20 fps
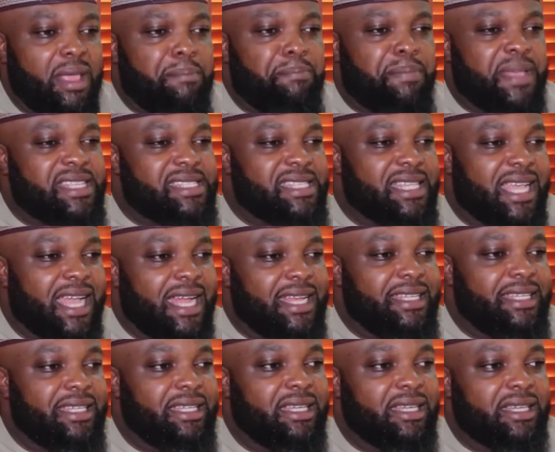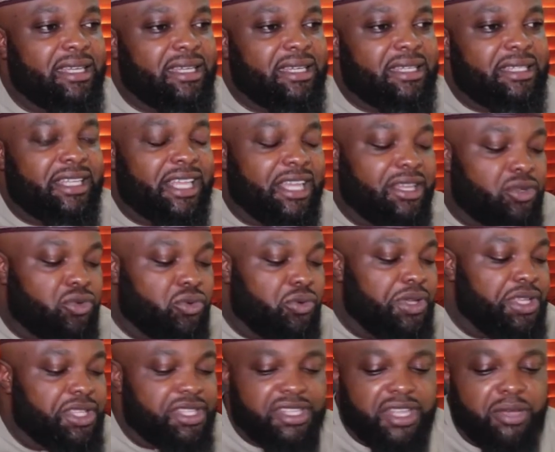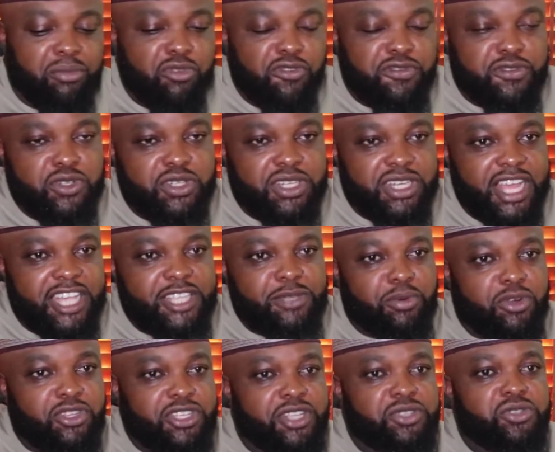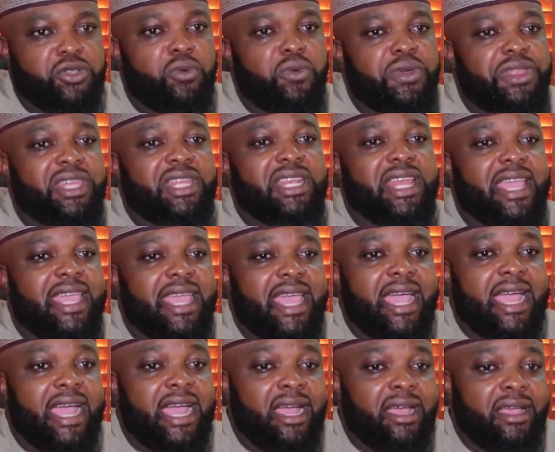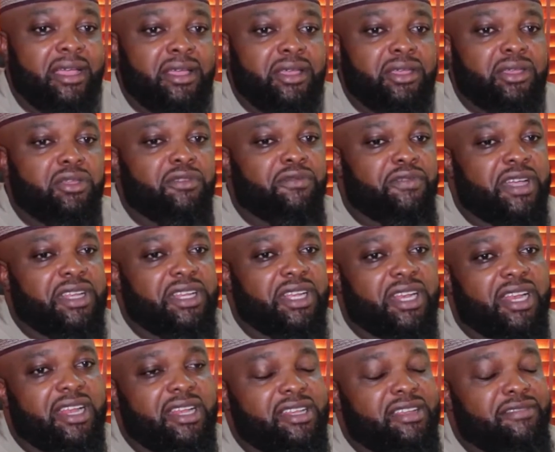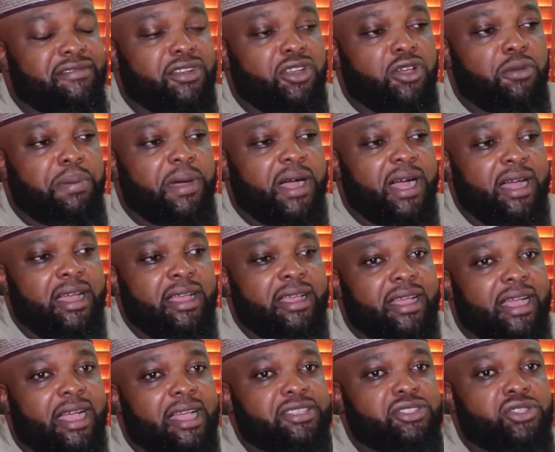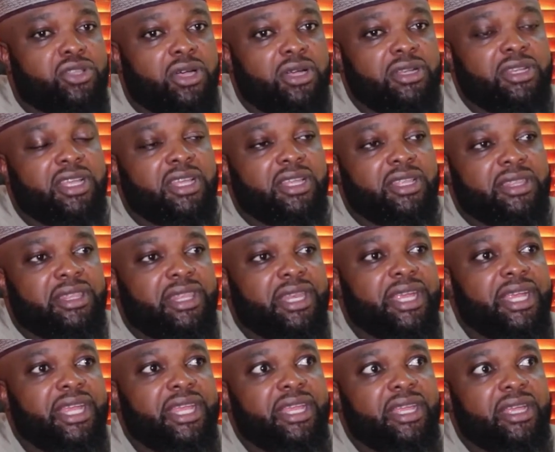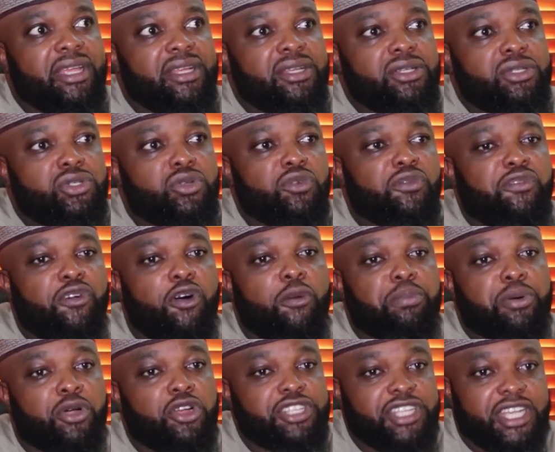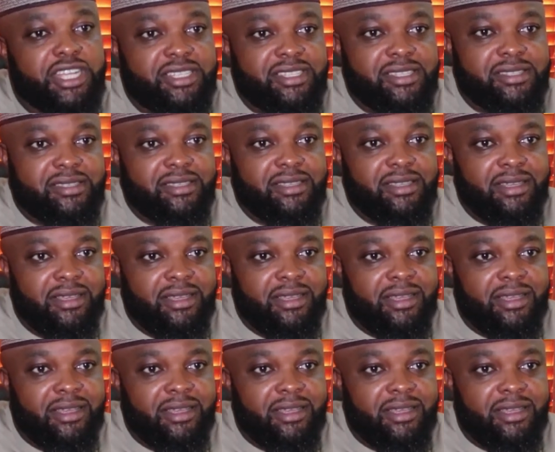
basically they do it, they move to the next project. So within a year, you find out that a developer has done 3 to 4 projects.